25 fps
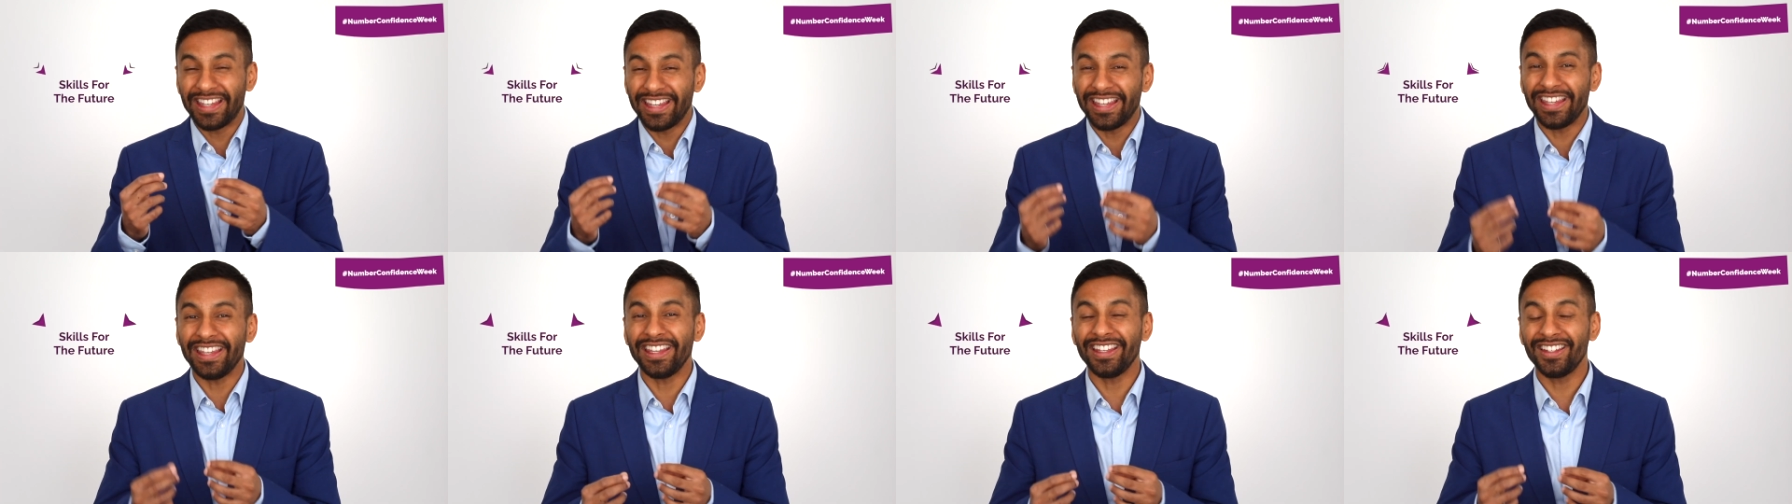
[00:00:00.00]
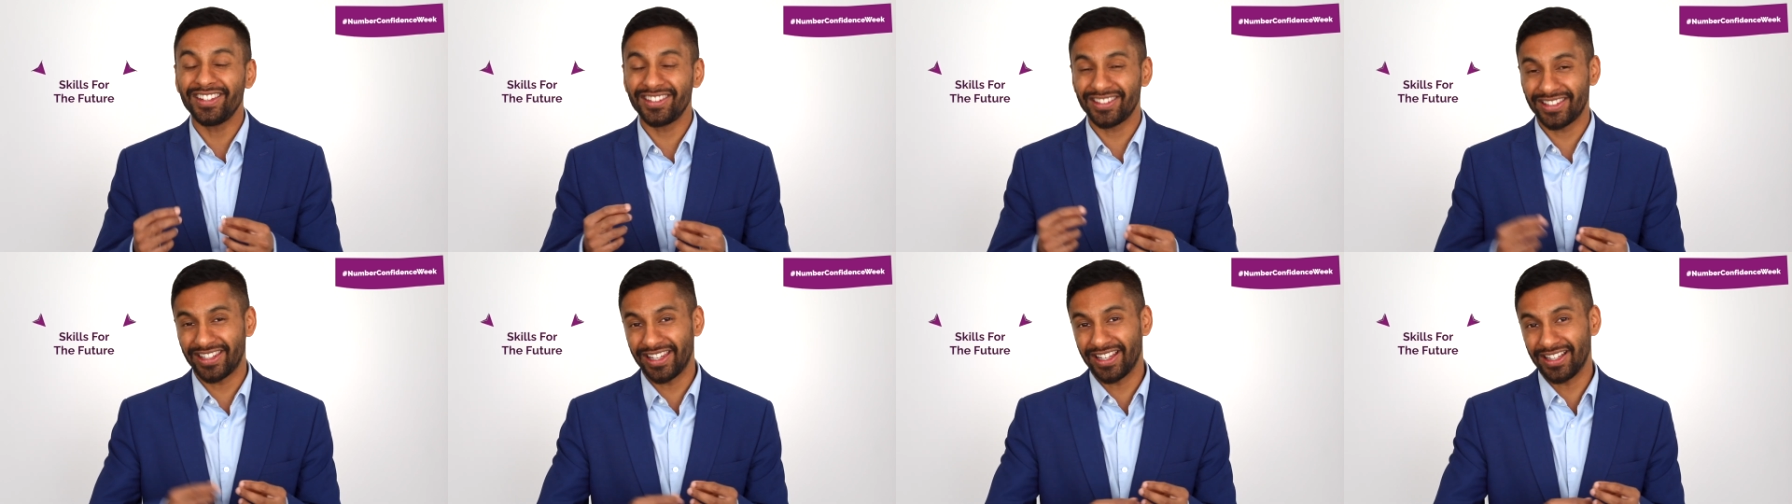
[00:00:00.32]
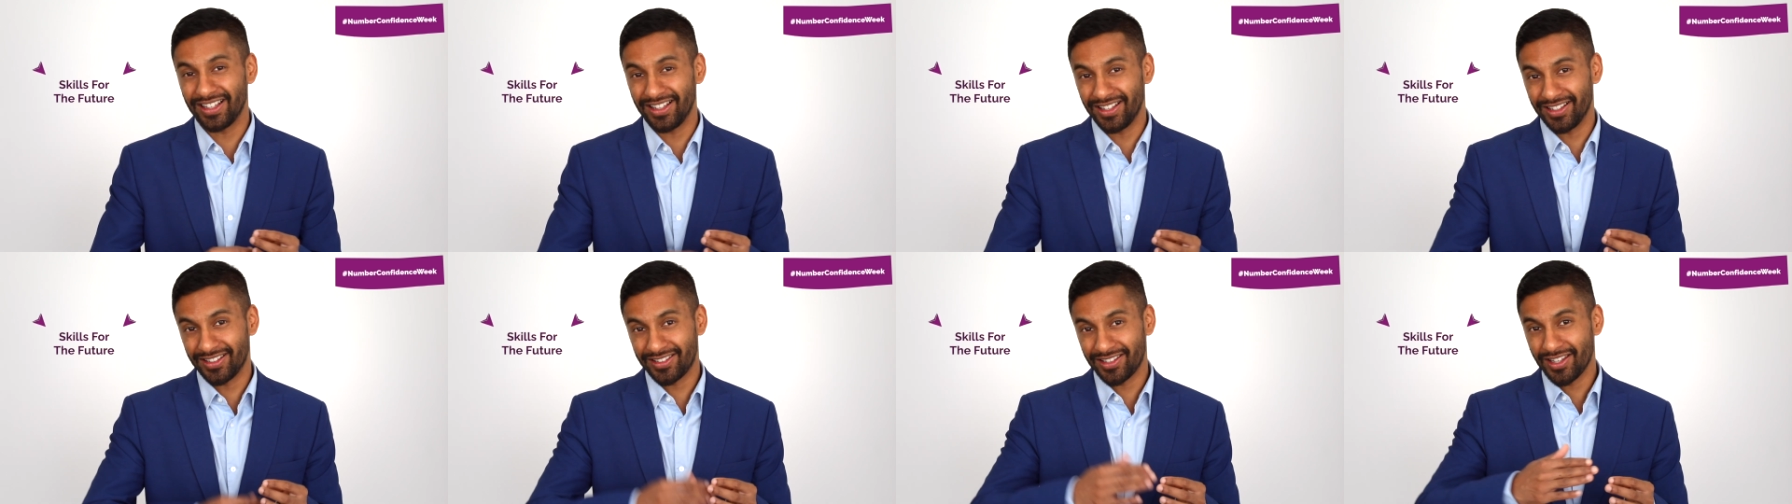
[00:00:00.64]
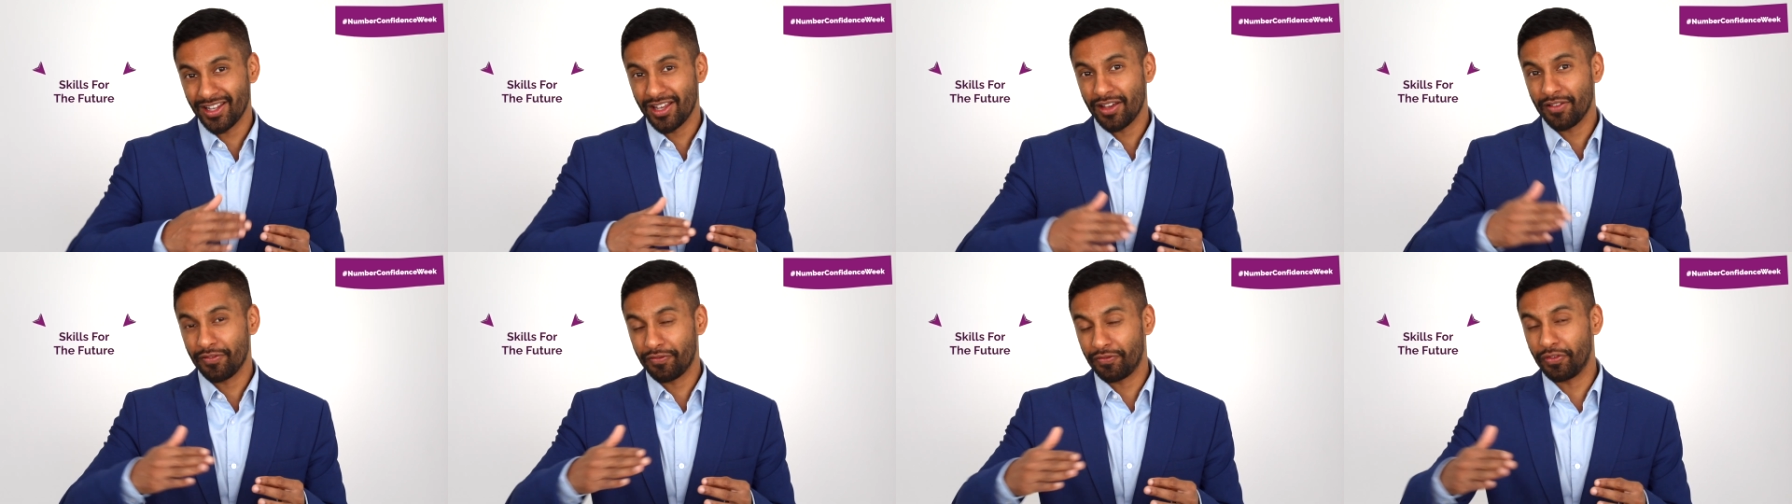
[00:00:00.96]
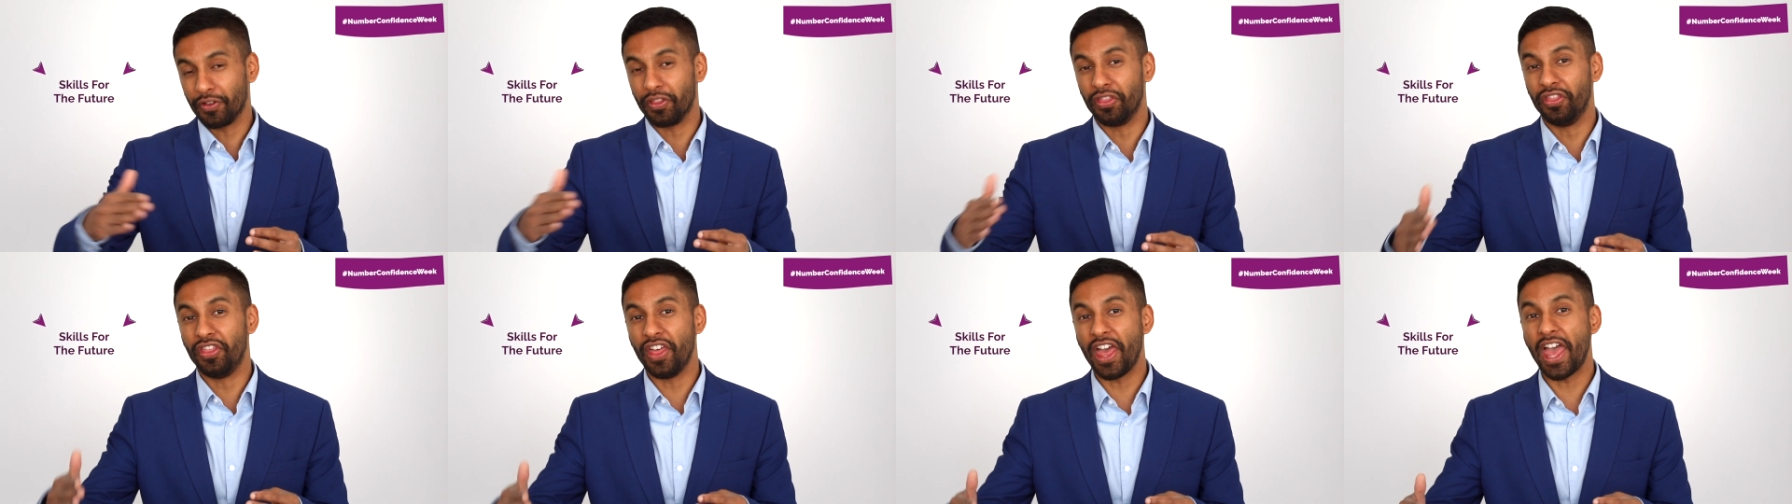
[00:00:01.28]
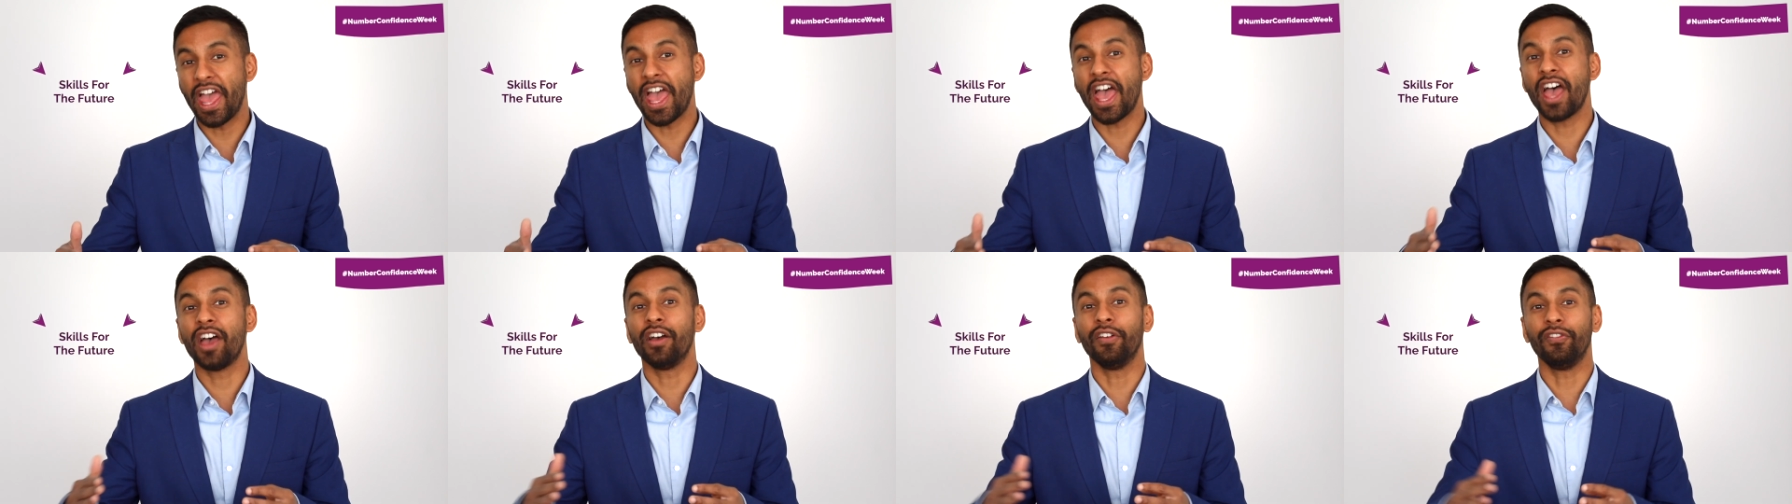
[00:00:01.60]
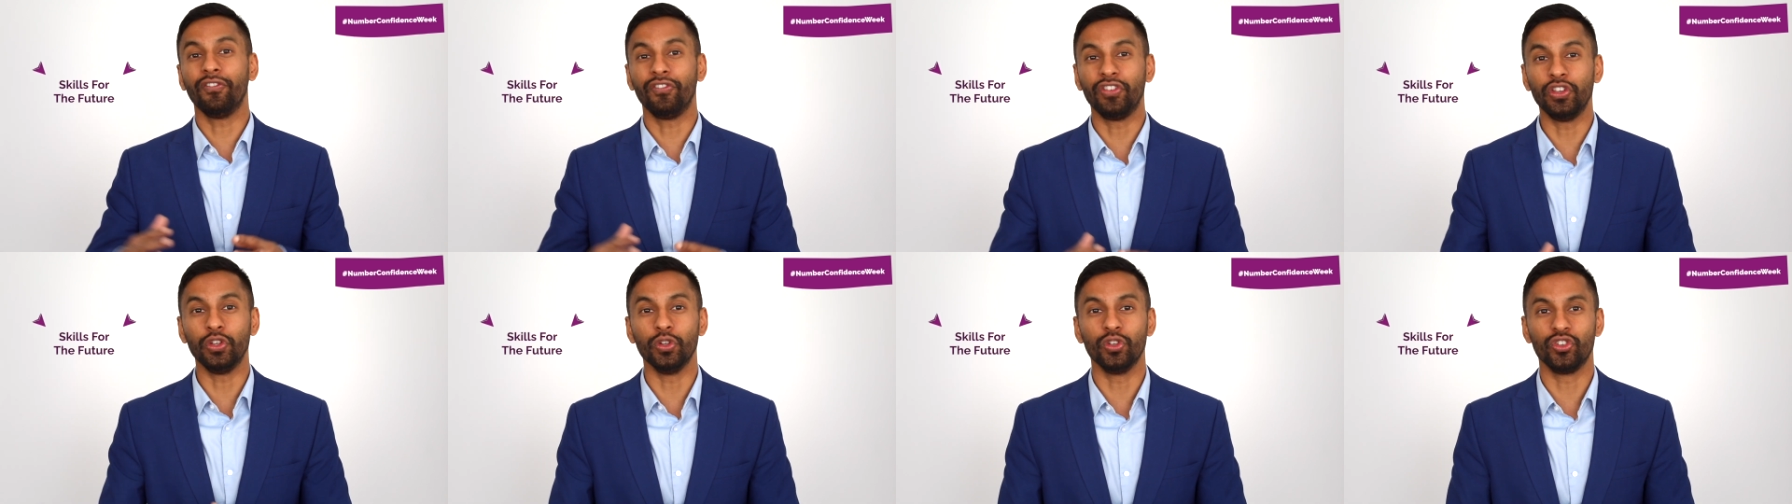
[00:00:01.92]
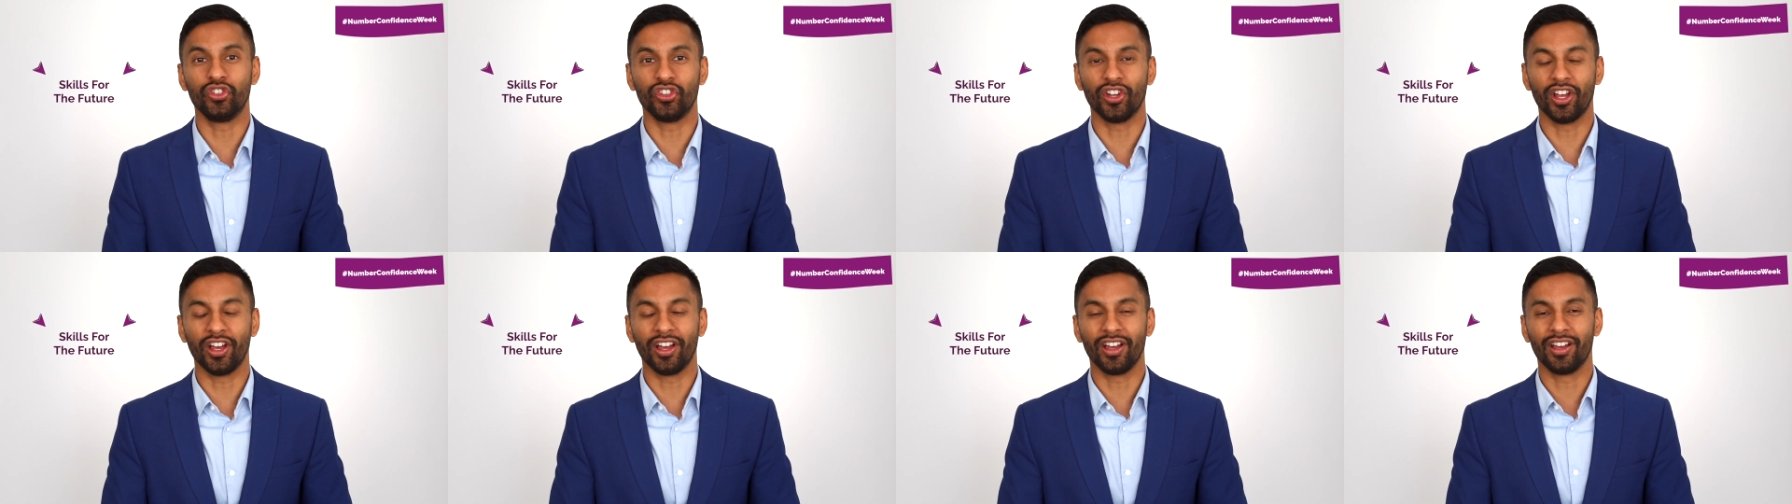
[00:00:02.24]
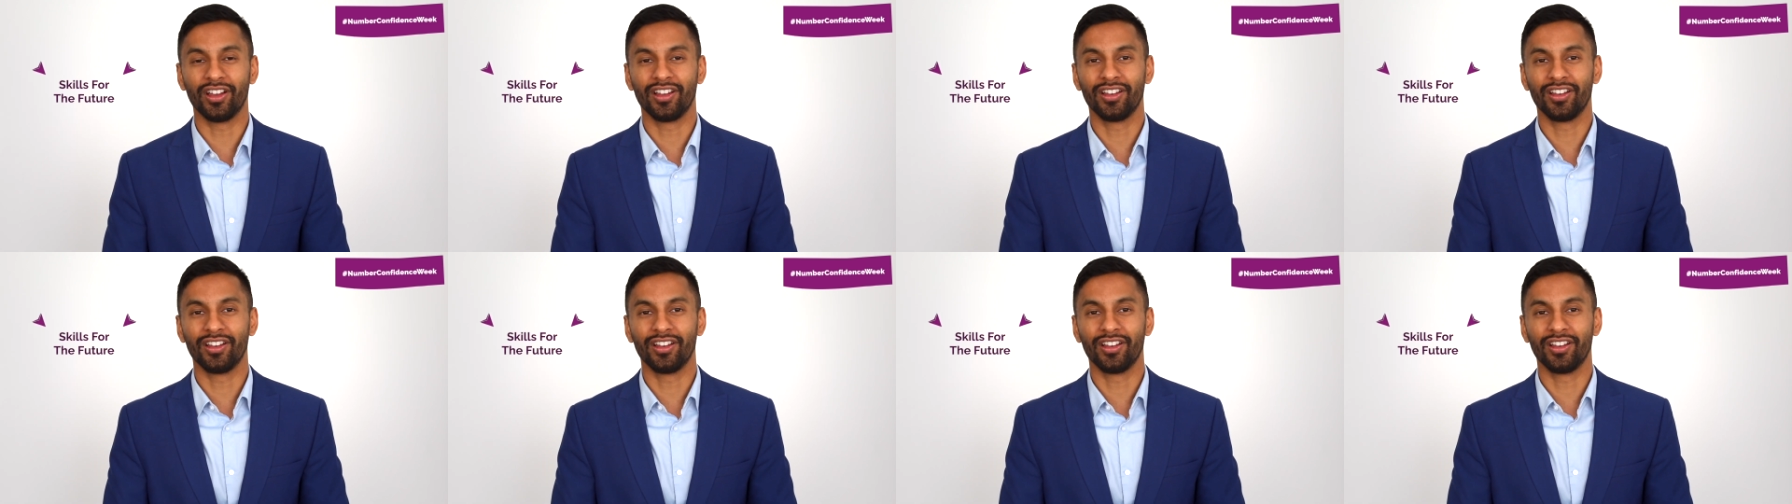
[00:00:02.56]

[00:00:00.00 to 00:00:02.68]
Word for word: key skills for their future.